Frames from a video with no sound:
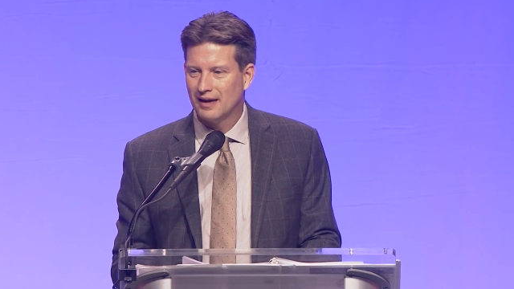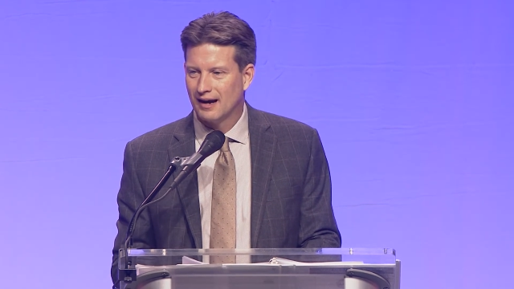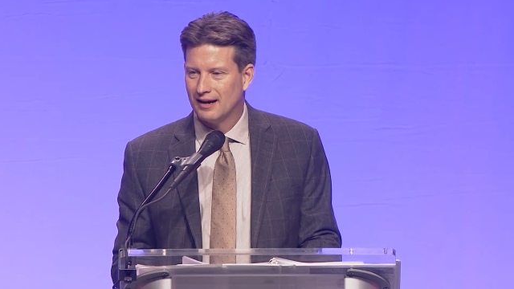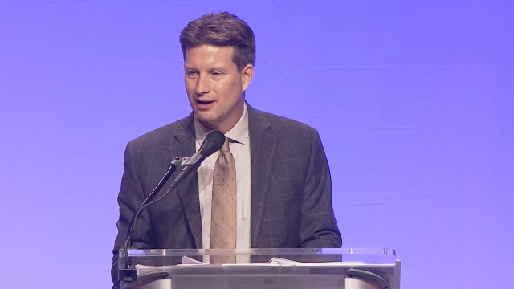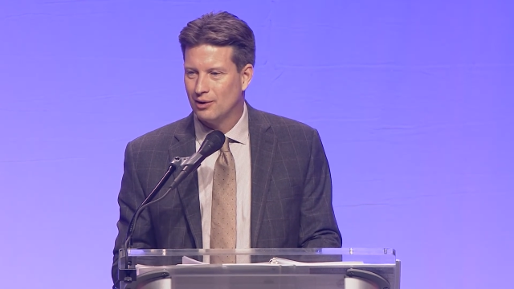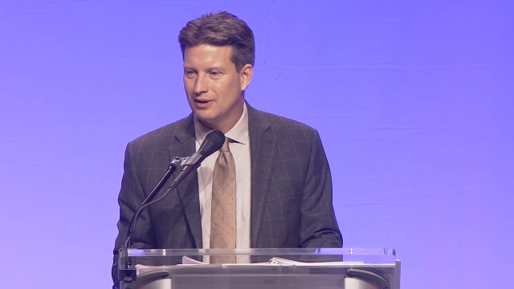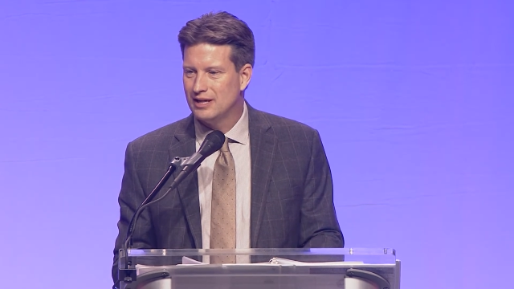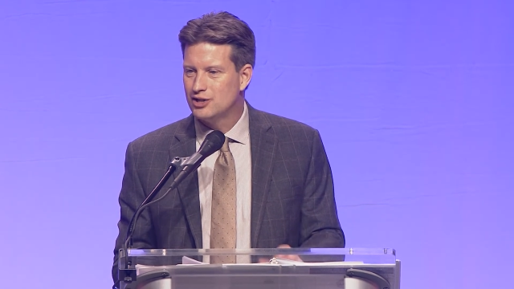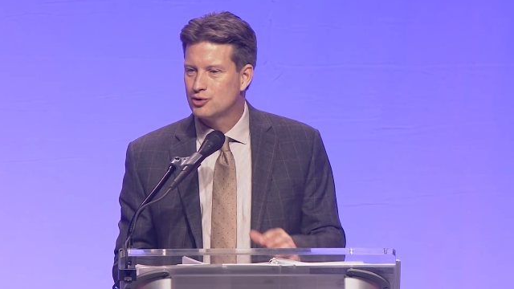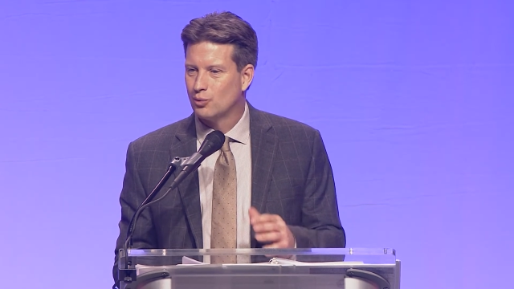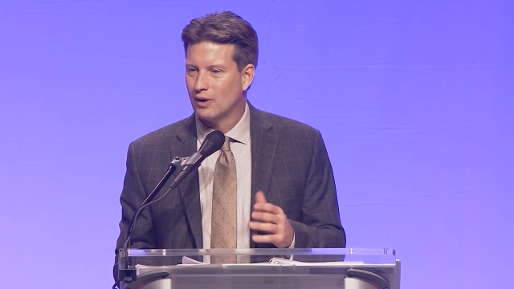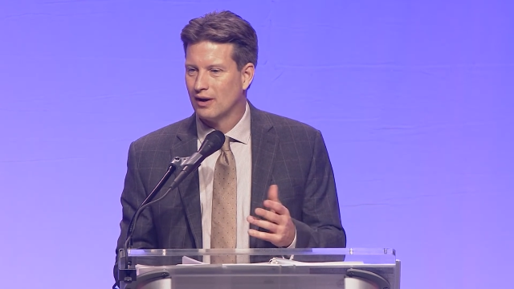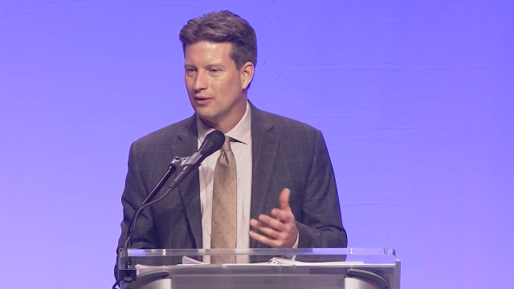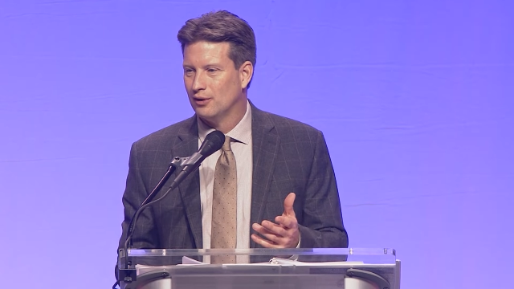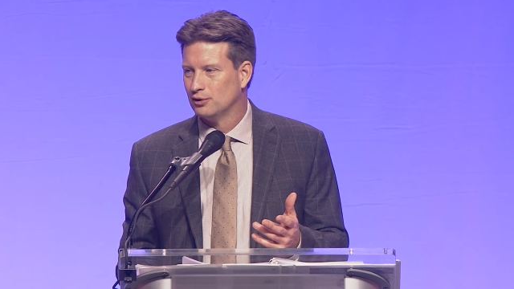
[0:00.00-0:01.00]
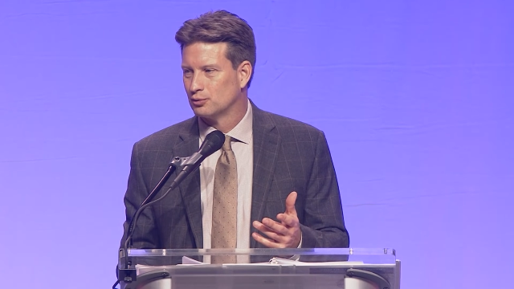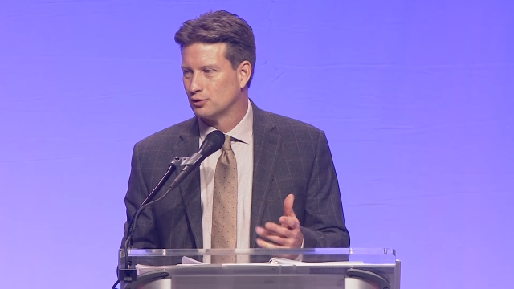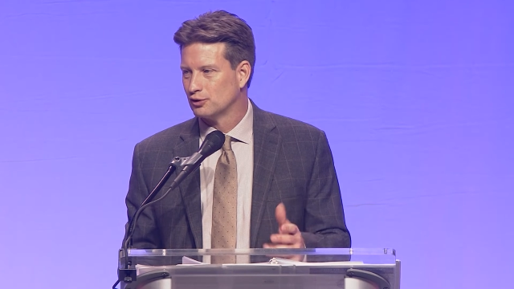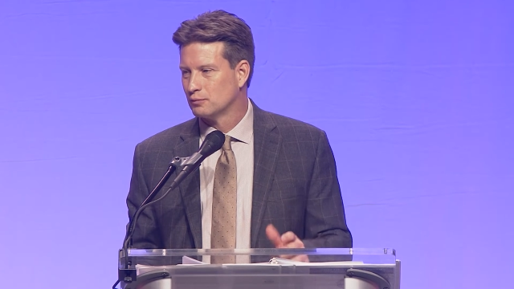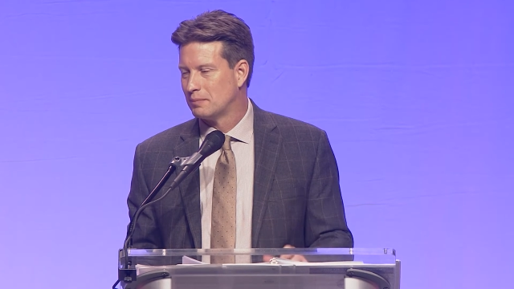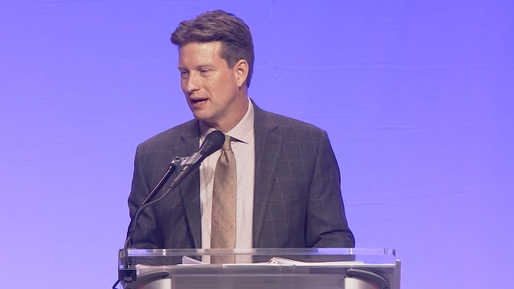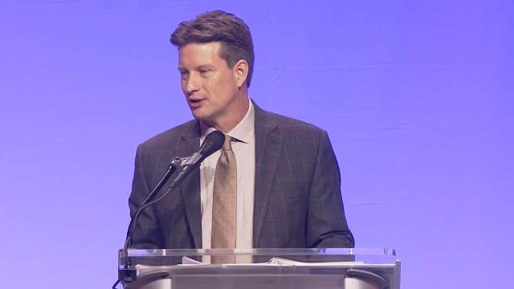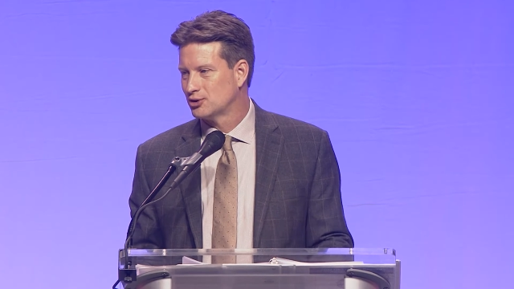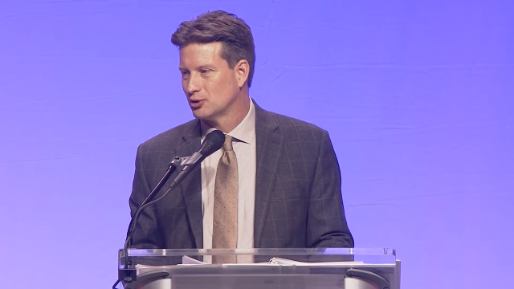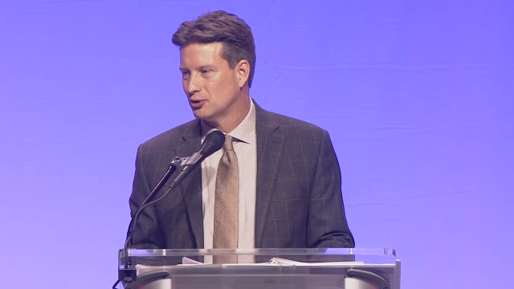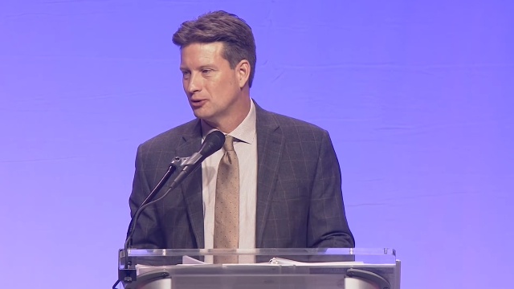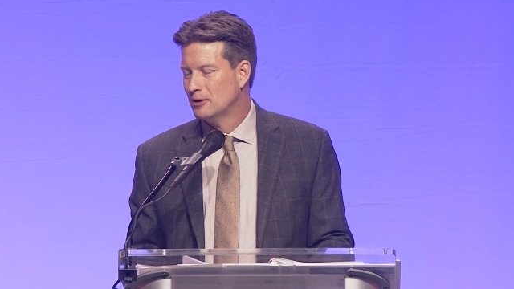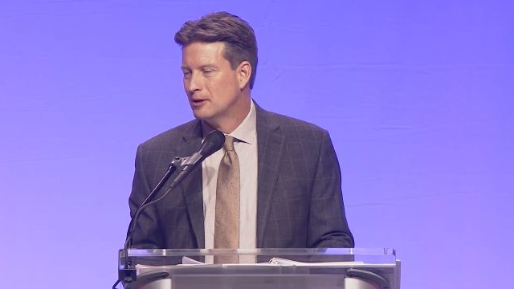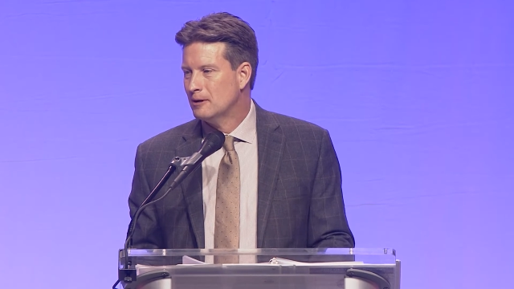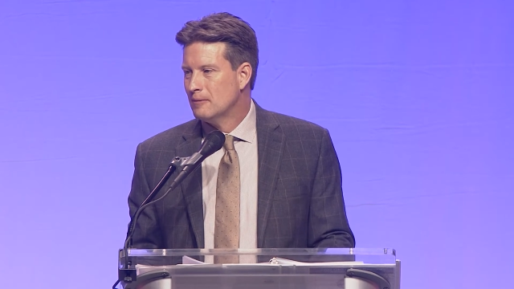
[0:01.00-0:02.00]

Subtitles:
and I know each one of those were special.